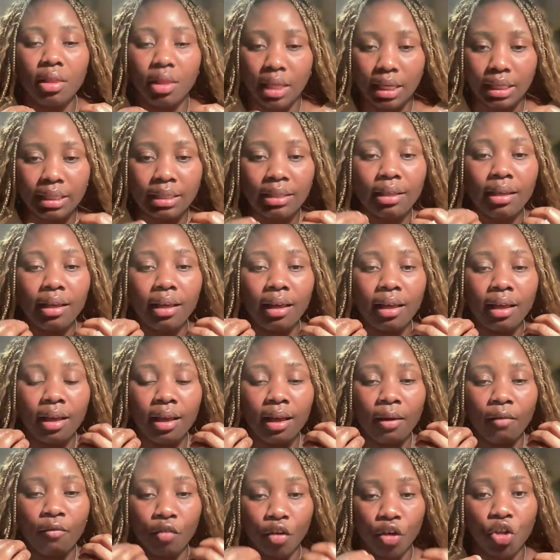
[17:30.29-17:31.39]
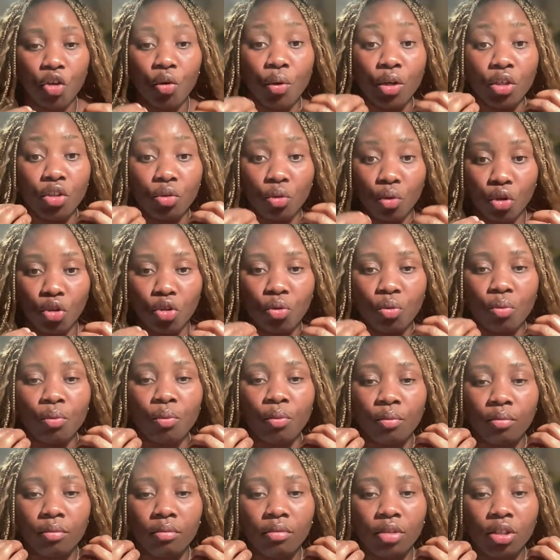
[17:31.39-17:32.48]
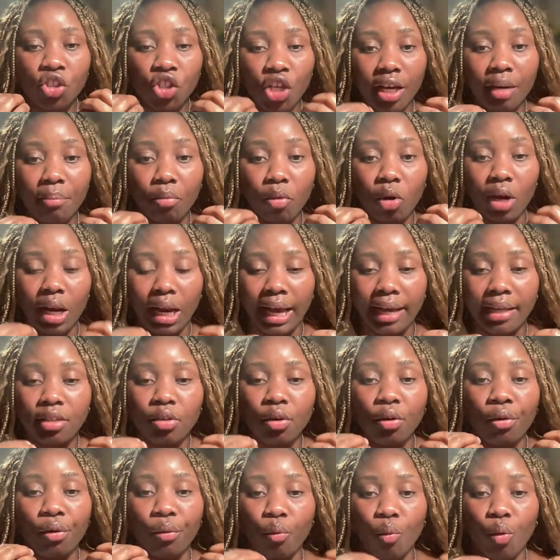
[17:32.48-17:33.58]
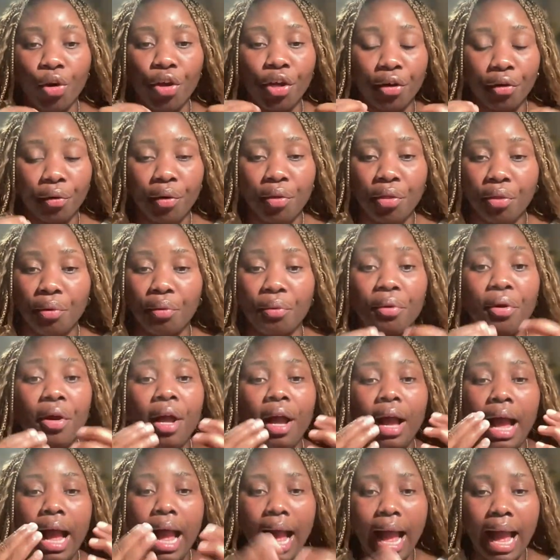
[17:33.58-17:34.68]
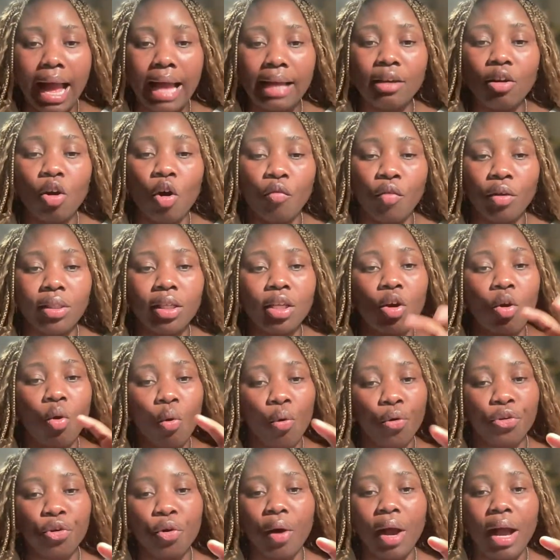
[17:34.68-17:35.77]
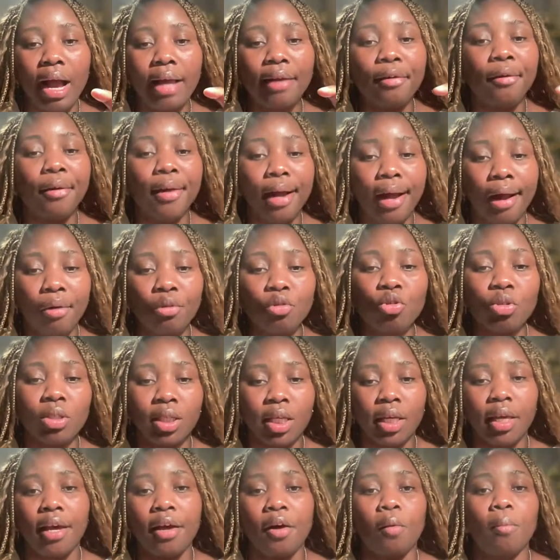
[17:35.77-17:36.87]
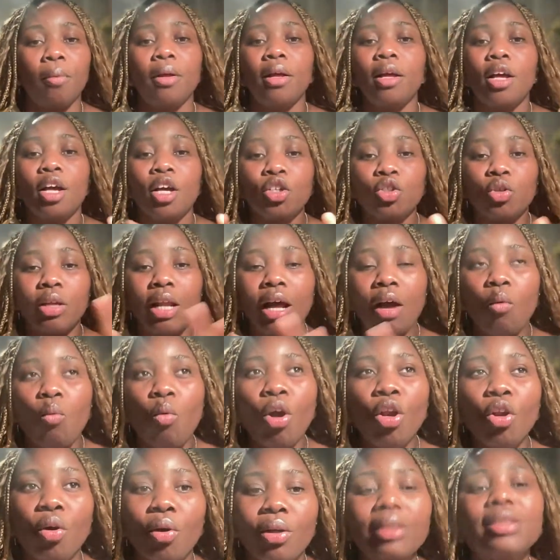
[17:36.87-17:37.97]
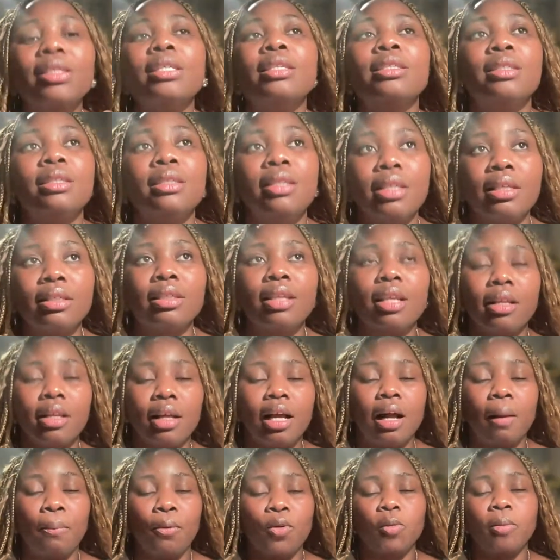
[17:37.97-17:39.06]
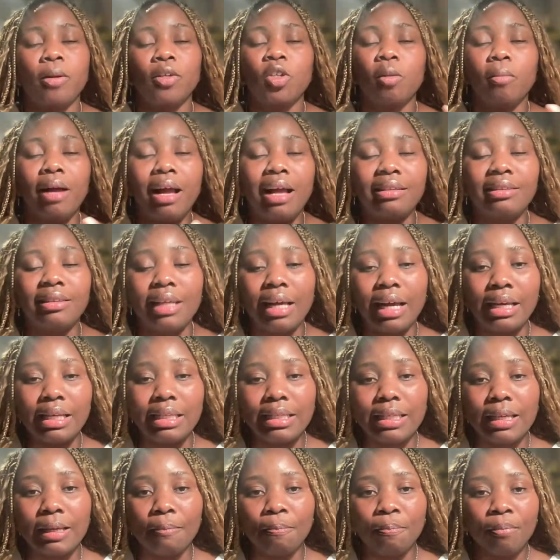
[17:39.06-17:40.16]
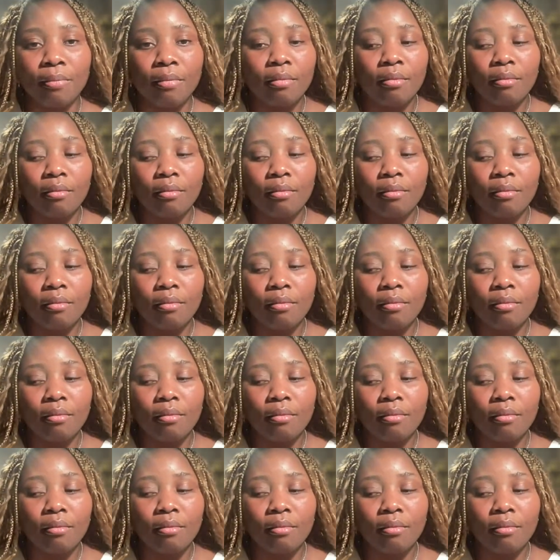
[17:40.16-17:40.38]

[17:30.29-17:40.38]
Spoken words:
This video is going to shed more light on what you're going through, and obviously hold your hand on how to seek help. So now, what causes this clinical postpartum anxiety?